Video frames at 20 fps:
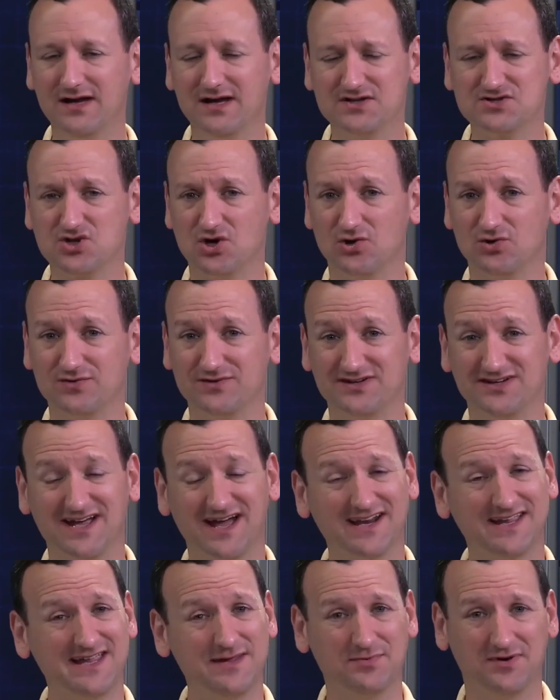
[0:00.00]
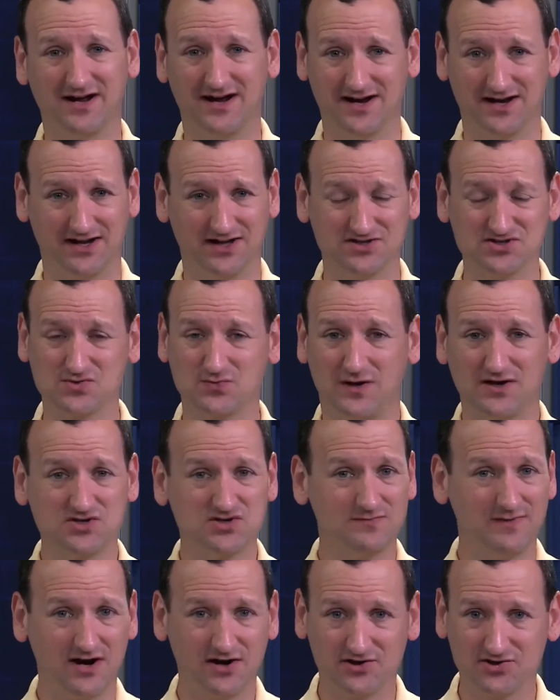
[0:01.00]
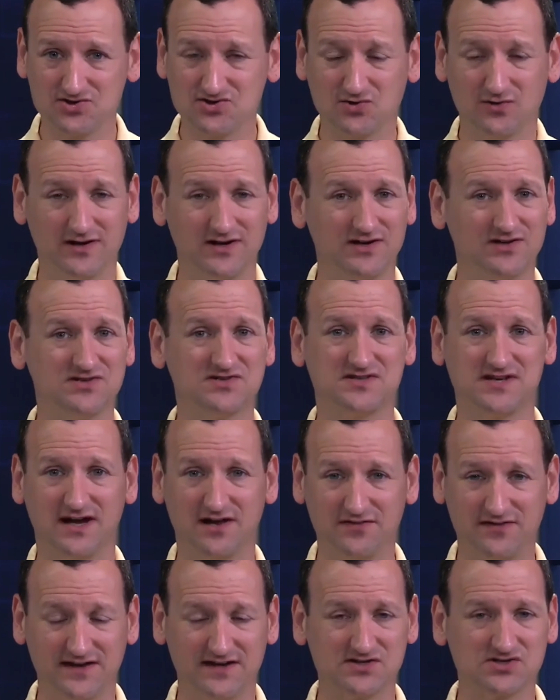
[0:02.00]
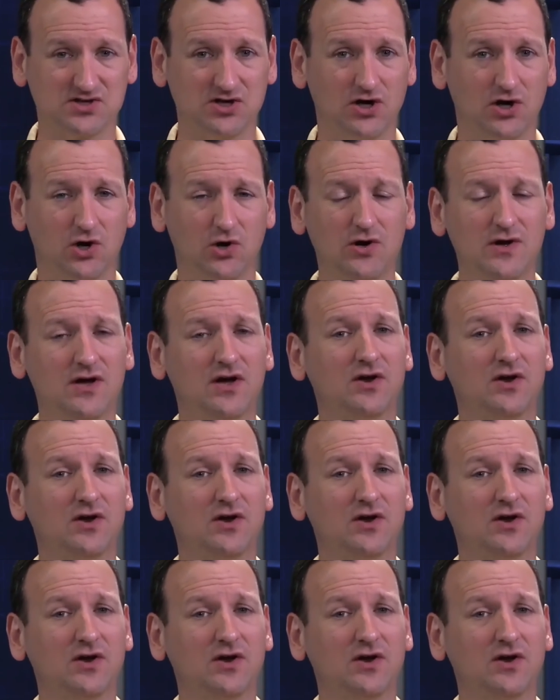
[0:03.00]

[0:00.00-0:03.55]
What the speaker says: So you got to keep an eye on it. Just watch your monitor screen, see how things go.